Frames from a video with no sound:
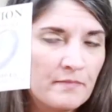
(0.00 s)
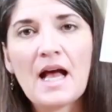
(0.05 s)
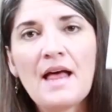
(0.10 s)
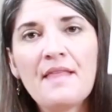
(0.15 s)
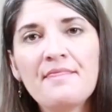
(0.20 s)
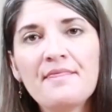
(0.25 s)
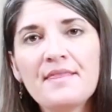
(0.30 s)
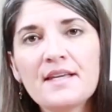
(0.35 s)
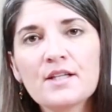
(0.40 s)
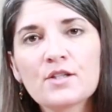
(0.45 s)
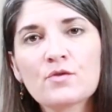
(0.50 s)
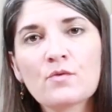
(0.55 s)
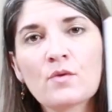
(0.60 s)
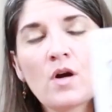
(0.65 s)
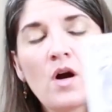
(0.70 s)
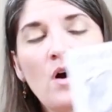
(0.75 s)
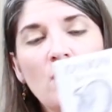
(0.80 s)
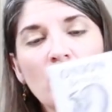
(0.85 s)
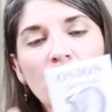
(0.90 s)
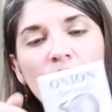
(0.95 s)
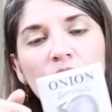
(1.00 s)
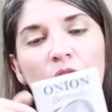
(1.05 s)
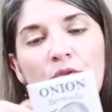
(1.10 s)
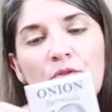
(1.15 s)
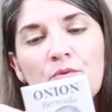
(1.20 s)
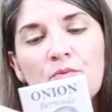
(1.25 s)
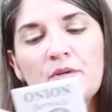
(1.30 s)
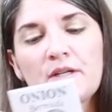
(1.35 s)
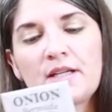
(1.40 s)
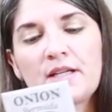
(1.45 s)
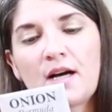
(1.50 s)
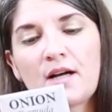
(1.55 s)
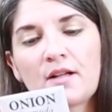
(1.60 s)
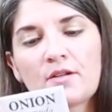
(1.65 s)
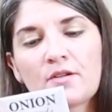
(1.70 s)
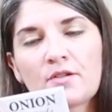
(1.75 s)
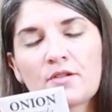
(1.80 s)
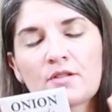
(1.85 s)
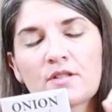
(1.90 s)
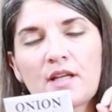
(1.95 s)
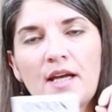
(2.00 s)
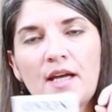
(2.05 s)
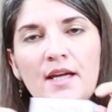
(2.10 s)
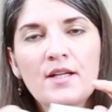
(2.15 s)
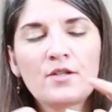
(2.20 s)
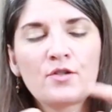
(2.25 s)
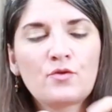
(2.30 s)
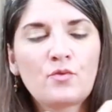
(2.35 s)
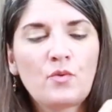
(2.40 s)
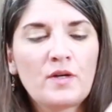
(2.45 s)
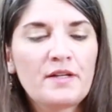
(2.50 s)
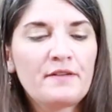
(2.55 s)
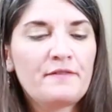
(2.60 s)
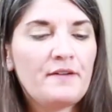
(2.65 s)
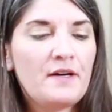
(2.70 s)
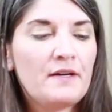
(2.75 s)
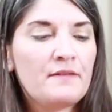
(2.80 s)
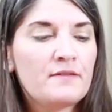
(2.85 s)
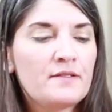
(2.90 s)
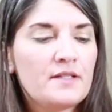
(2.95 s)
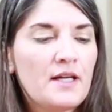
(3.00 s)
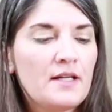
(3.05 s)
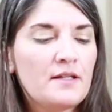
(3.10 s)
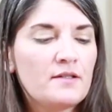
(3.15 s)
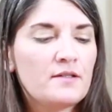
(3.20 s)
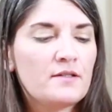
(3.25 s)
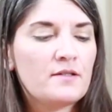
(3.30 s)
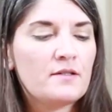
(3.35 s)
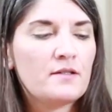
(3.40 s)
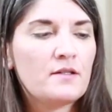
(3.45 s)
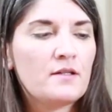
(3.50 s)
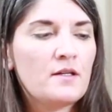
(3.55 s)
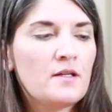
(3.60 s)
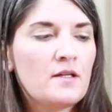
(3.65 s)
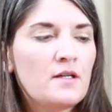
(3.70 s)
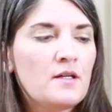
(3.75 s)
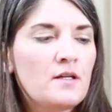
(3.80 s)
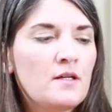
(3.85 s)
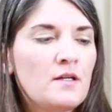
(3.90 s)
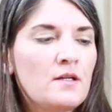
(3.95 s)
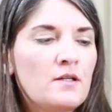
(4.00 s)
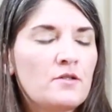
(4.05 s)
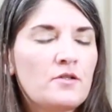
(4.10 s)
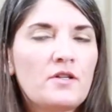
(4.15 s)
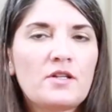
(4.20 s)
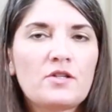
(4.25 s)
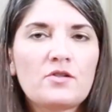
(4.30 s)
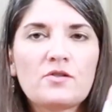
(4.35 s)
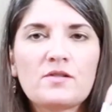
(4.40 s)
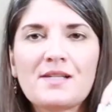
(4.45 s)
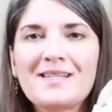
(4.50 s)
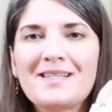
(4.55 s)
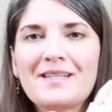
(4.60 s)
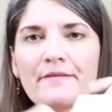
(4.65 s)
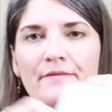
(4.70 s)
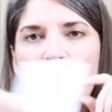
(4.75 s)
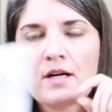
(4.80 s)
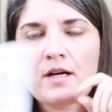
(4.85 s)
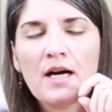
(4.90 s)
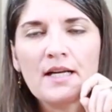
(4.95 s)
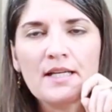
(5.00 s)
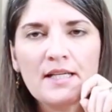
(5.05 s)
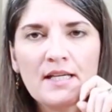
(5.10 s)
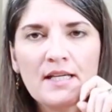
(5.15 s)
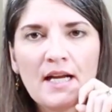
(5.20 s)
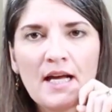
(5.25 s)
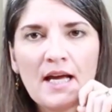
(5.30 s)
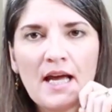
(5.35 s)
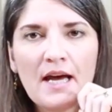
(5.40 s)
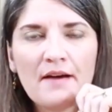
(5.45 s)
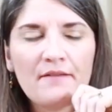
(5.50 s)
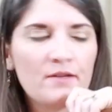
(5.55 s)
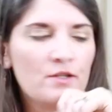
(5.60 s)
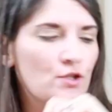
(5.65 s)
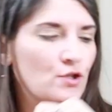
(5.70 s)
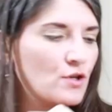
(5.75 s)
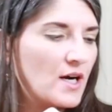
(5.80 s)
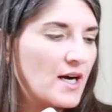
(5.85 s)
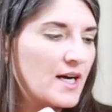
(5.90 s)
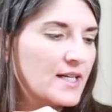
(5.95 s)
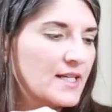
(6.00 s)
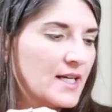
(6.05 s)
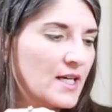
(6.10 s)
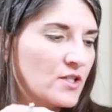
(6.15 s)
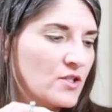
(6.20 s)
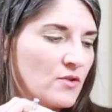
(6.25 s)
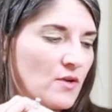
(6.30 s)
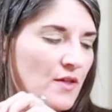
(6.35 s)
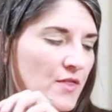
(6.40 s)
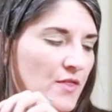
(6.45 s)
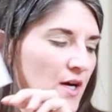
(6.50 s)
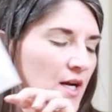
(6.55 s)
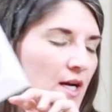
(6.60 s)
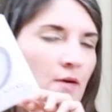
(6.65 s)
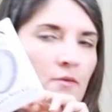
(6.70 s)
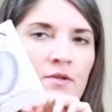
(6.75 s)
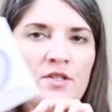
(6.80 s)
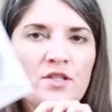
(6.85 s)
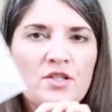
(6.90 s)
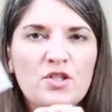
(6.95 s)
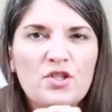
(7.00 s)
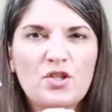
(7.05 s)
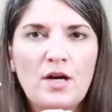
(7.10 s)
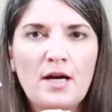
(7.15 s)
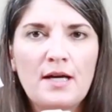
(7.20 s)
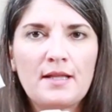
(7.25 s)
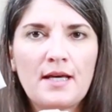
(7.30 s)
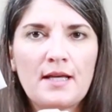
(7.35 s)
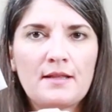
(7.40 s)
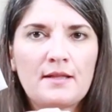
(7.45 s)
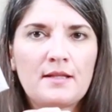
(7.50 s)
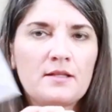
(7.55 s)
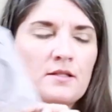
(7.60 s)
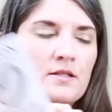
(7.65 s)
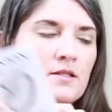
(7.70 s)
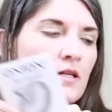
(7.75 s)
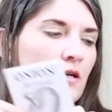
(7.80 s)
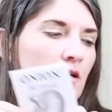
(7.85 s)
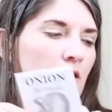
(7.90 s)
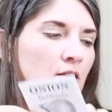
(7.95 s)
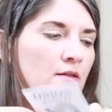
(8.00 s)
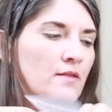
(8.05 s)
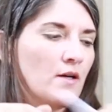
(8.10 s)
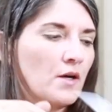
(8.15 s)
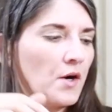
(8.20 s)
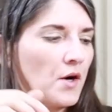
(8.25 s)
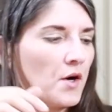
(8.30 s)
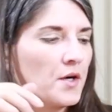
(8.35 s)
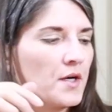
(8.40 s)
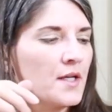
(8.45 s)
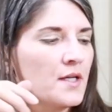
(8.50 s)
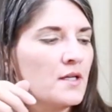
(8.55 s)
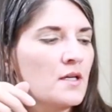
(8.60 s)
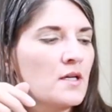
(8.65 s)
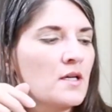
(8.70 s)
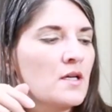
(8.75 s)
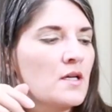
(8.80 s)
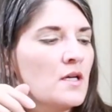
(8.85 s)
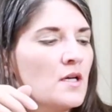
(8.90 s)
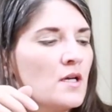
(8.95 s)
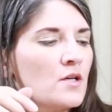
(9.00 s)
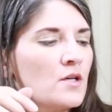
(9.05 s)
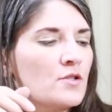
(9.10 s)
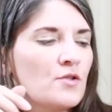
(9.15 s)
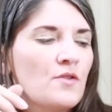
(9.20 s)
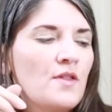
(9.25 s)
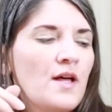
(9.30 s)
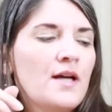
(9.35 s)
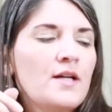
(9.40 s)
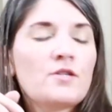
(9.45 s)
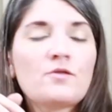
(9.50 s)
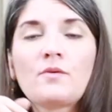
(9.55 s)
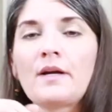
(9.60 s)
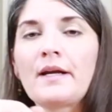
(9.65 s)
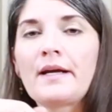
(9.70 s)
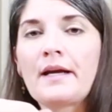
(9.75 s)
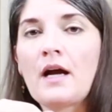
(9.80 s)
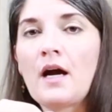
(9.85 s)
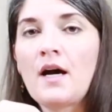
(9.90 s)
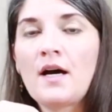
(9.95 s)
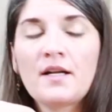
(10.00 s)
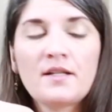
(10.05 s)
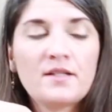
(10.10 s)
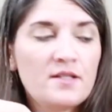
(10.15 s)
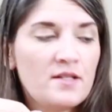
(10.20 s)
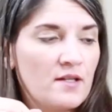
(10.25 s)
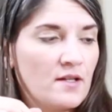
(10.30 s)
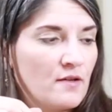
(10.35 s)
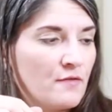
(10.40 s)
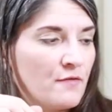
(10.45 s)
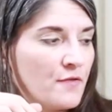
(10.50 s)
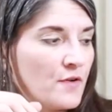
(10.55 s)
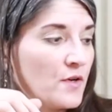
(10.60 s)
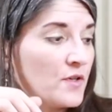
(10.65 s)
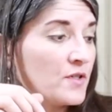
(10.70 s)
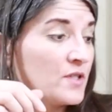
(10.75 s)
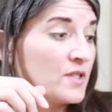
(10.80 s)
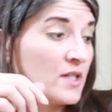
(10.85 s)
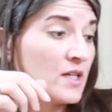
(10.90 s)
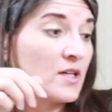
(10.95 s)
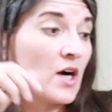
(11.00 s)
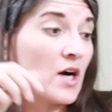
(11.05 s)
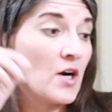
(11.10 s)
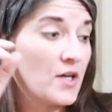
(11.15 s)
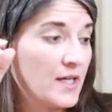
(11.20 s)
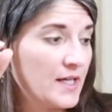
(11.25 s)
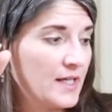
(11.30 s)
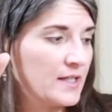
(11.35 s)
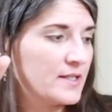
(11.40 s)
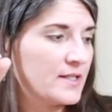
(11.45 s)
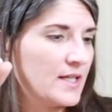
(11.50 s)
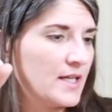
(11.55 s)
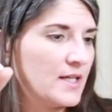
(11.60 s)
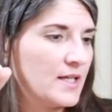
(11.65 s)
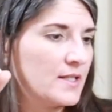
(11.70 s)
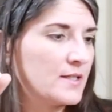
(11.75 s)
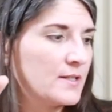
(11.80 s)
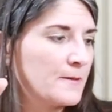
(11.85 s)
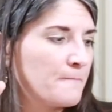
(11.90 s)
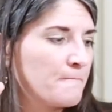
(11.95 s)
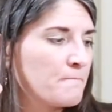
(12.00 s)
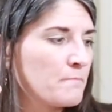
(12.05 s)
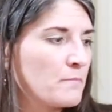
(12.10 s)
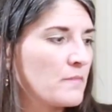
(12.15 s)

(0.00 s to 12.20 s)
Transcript: And these were also $3.25. So this is a different onion I haven't tried yet, so I thought I would just try that this year in the garden. So that is what I got for gardening seeds.